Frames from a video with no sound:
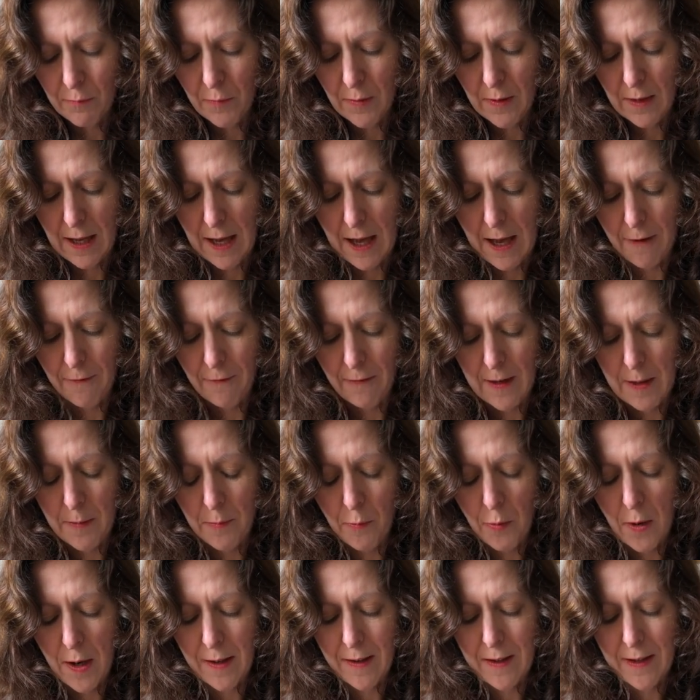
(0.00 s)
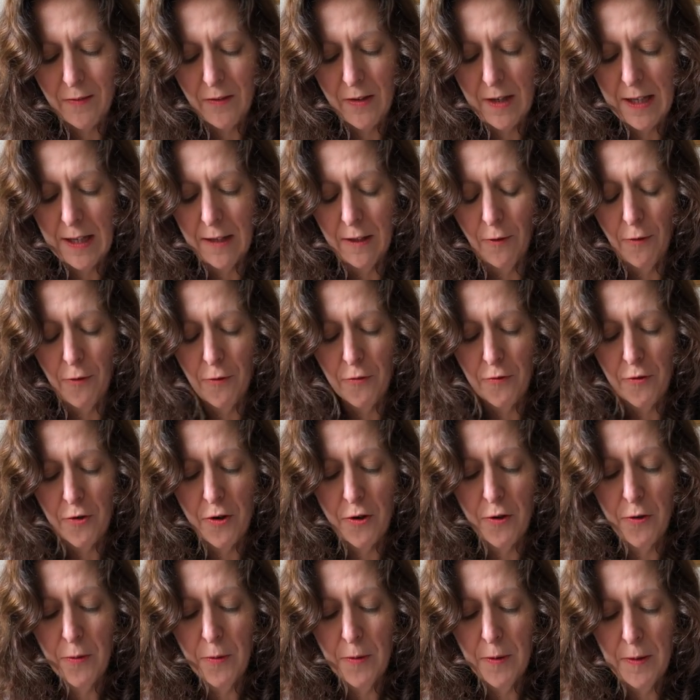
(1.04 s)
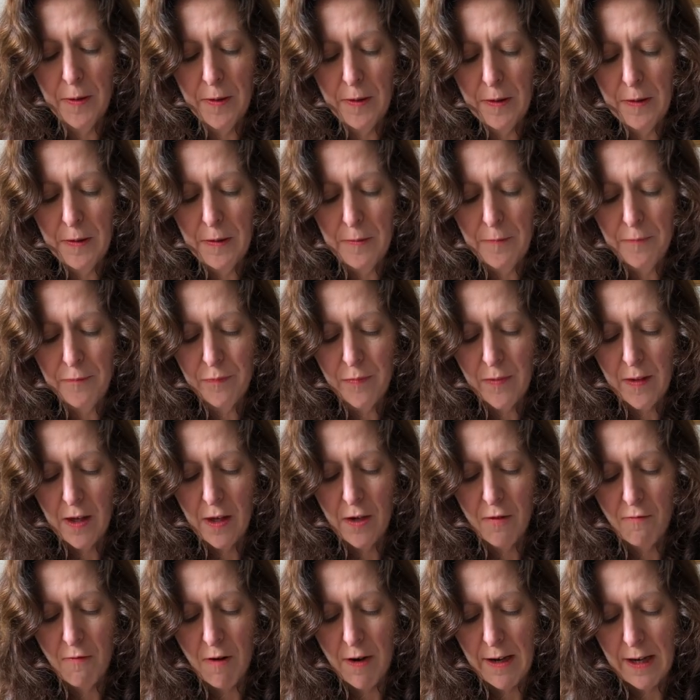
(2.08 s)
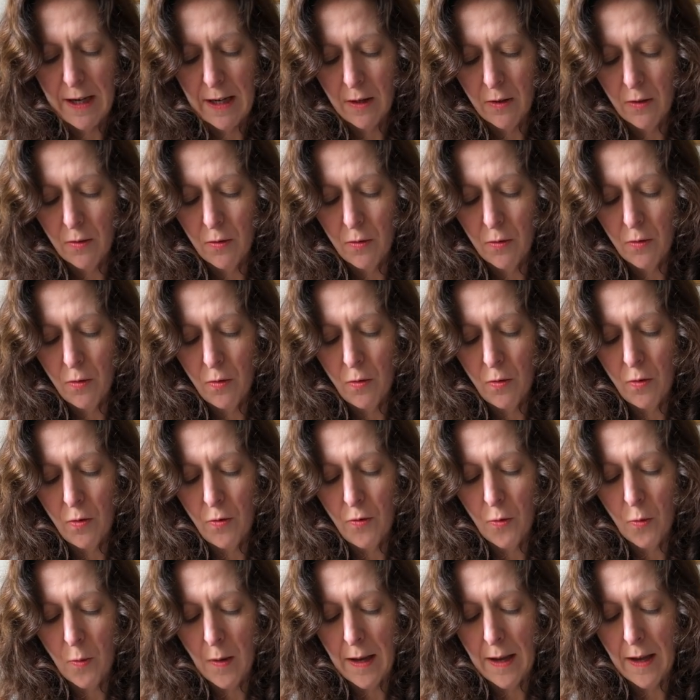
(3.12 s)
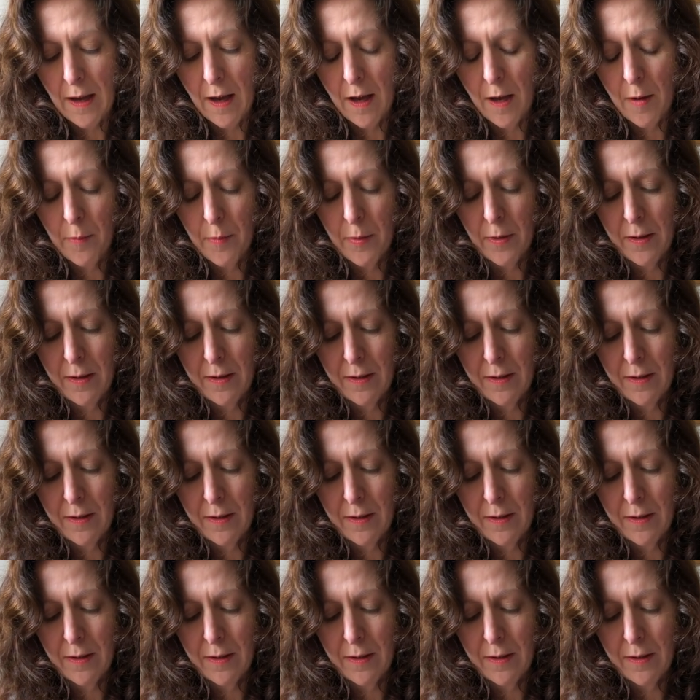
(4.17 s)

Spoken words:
carefully pressing the needle through and running all the way up